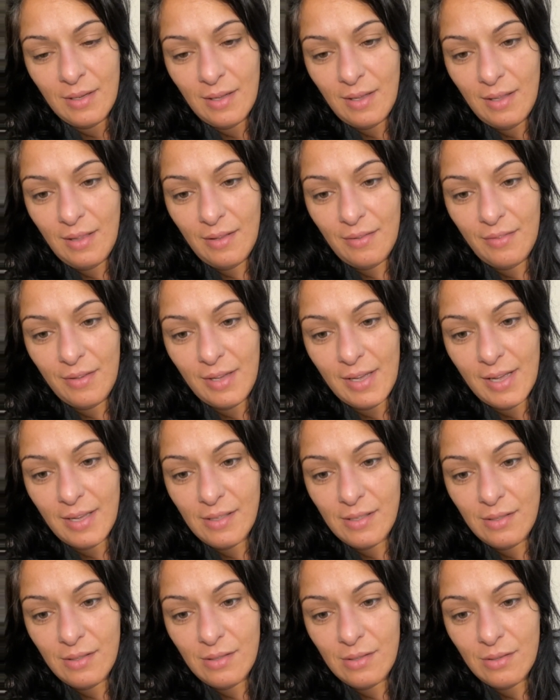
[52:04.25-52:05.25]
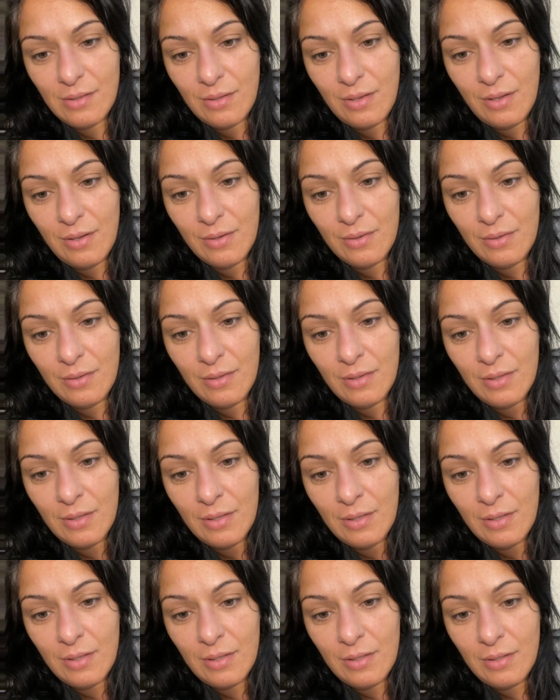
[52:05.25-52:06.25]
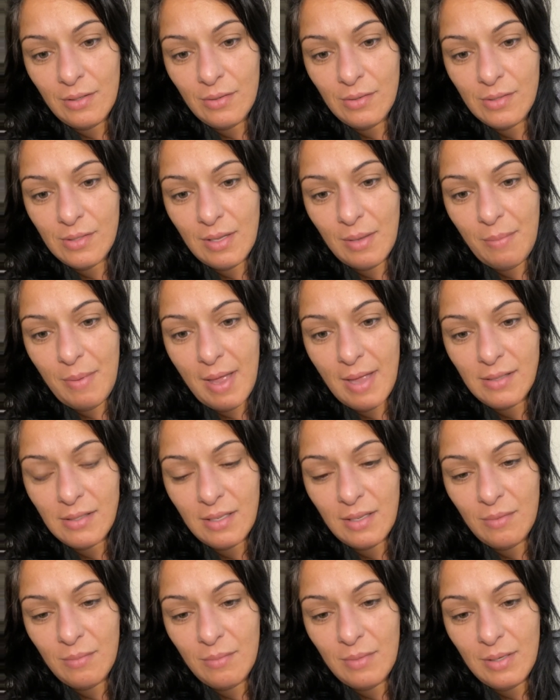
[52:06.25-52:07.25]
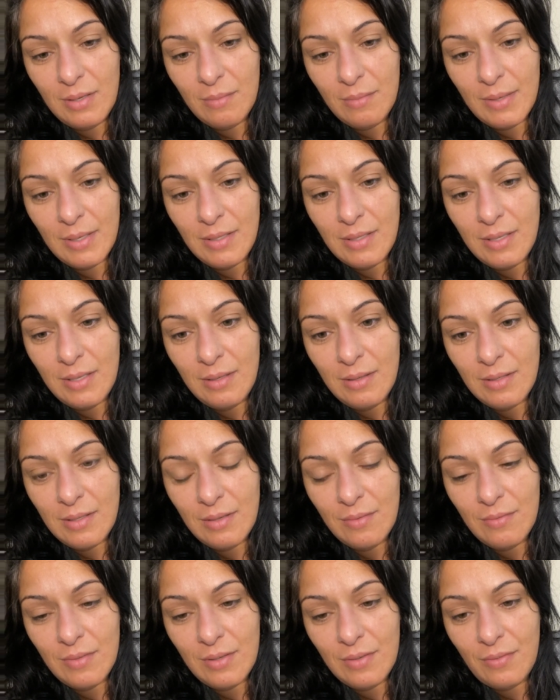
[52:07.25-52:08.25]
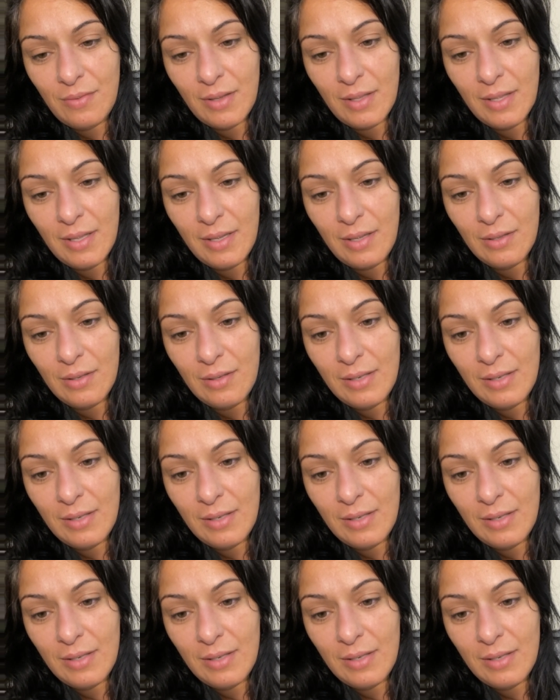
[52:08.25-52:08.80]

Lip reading: I love you guys. You're so cute. Now stop asking me in my teens, even if I like it.